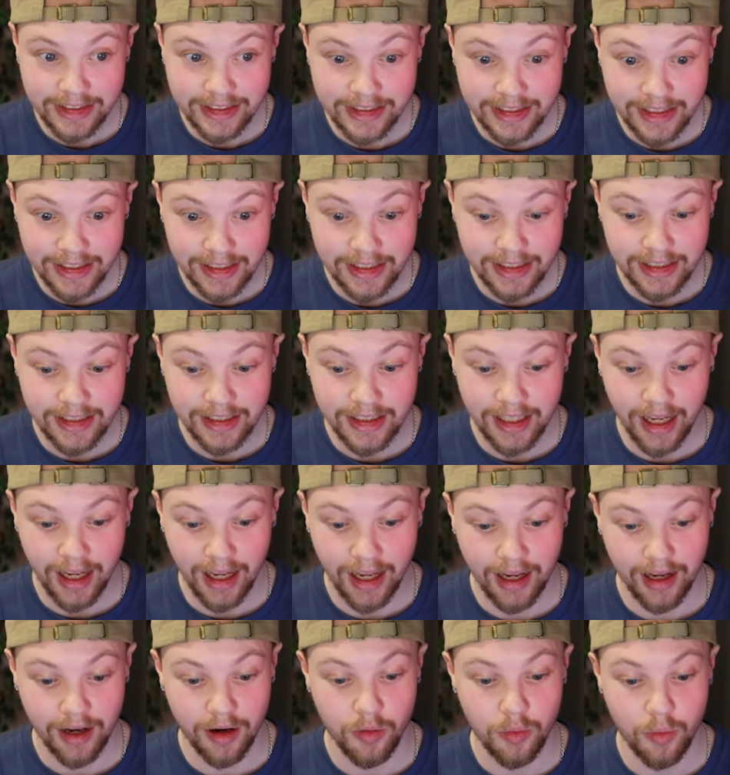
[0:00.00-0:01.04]
see
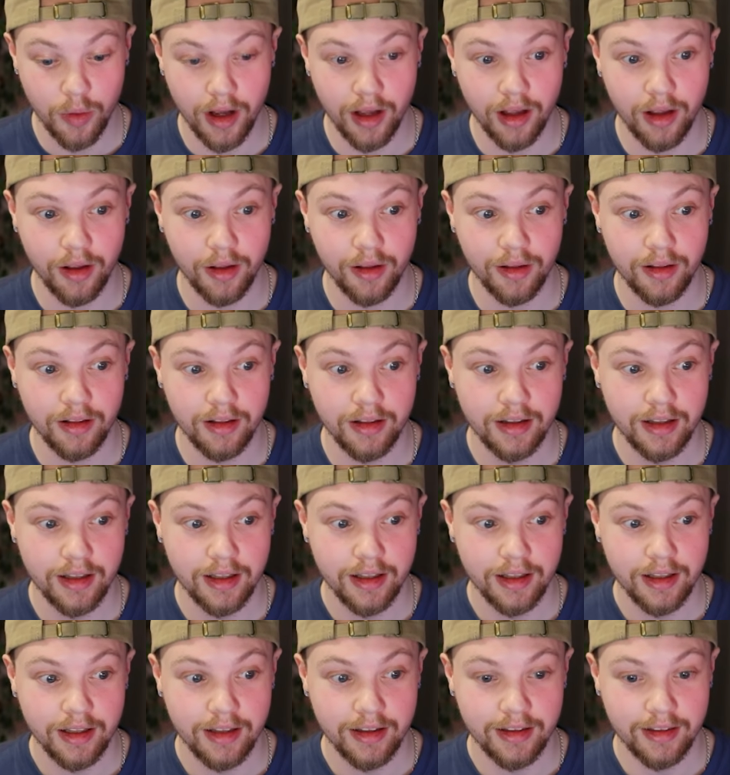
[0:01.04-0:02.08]
how well
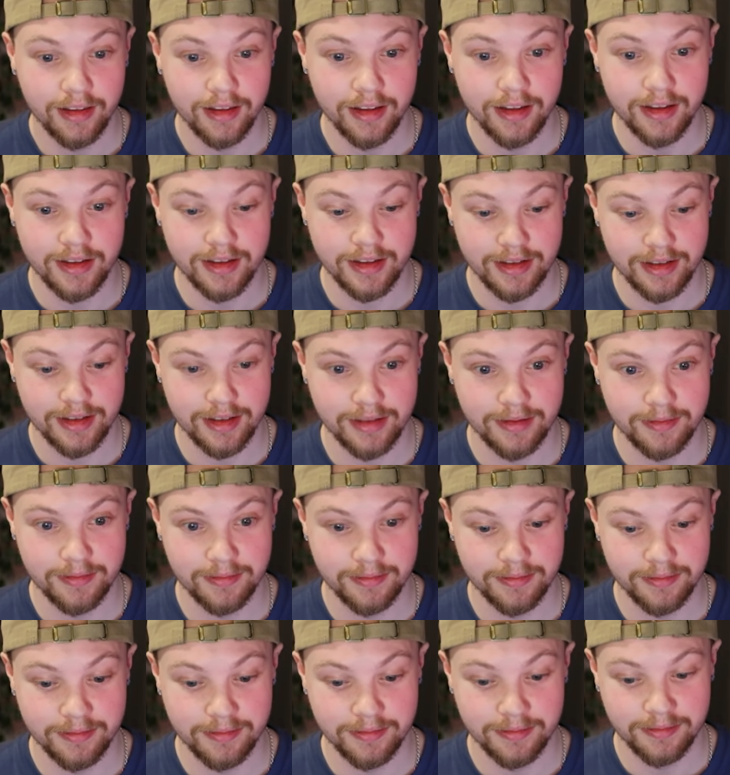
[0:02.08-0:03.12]
this
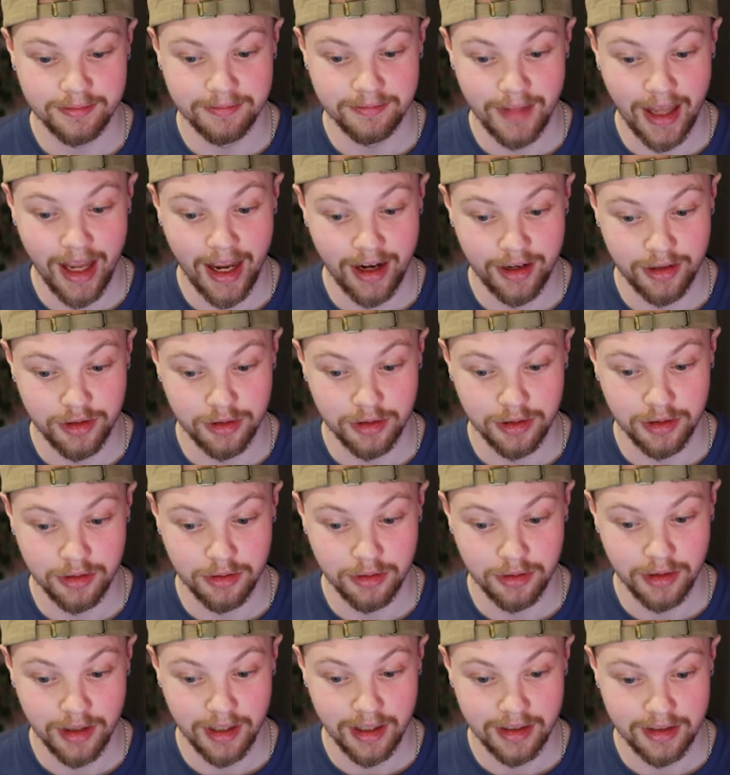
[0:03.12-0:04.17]
actually
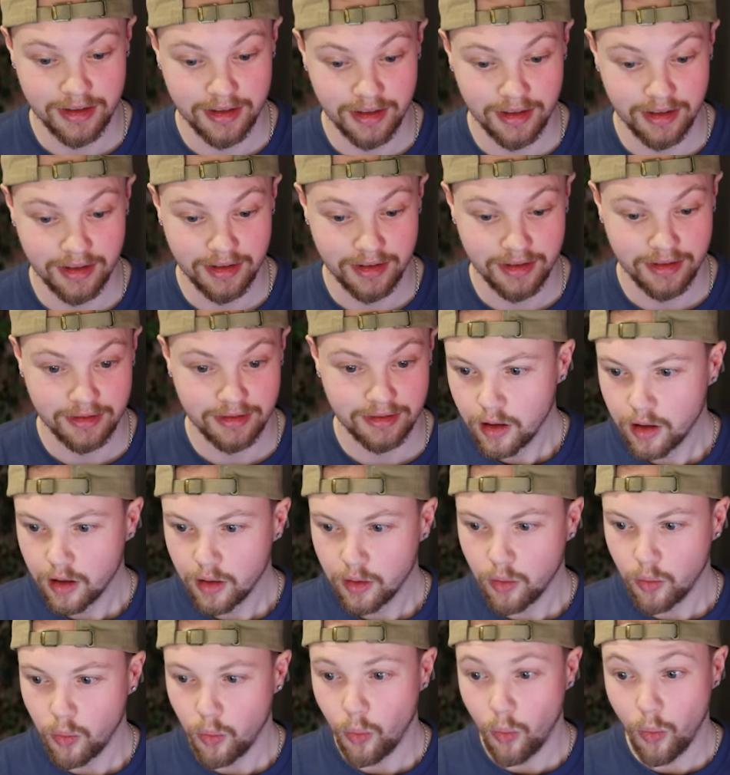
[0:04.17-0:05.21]
creates this.
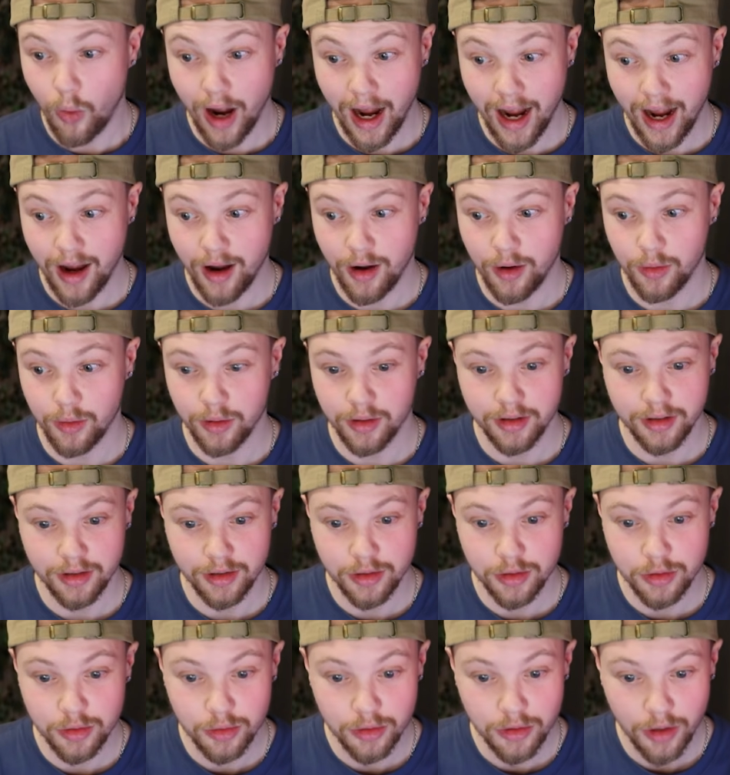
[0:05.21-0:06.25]
Wow,
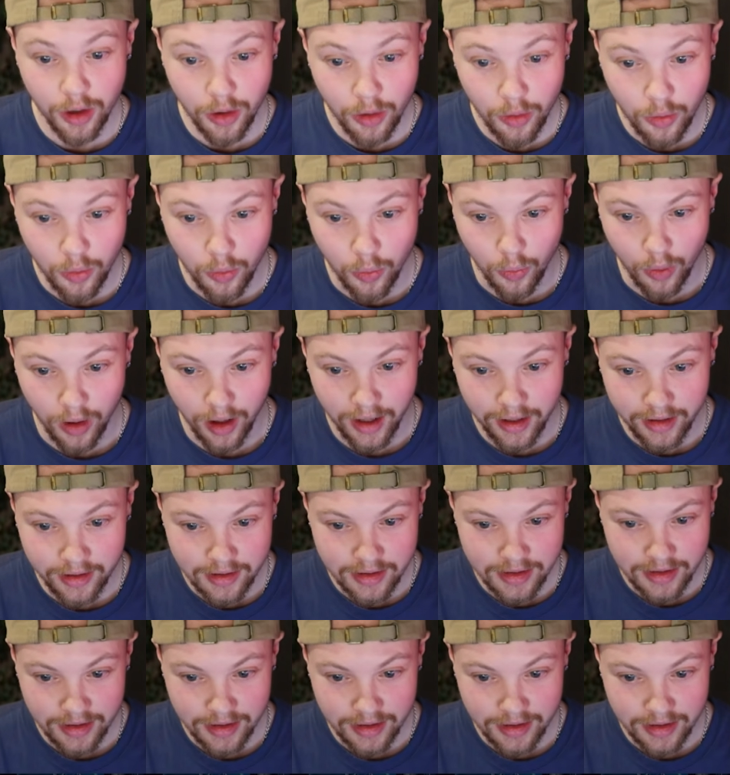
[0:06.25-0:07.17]
you know what?